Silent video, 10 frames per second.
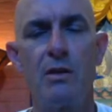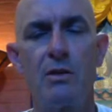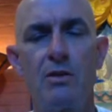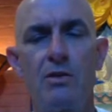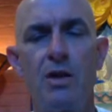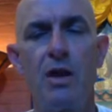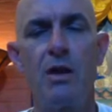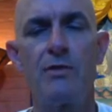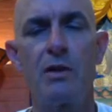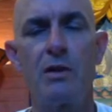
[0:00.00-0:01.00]

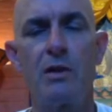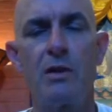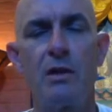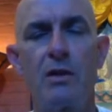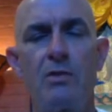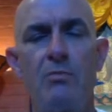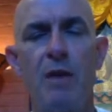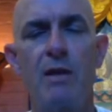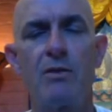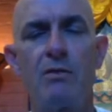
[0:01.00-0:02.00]
dissolves into the
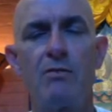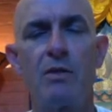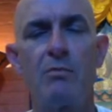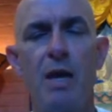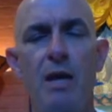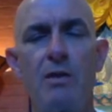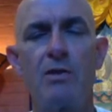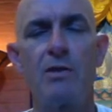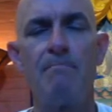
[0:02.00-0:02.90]
expanse of space,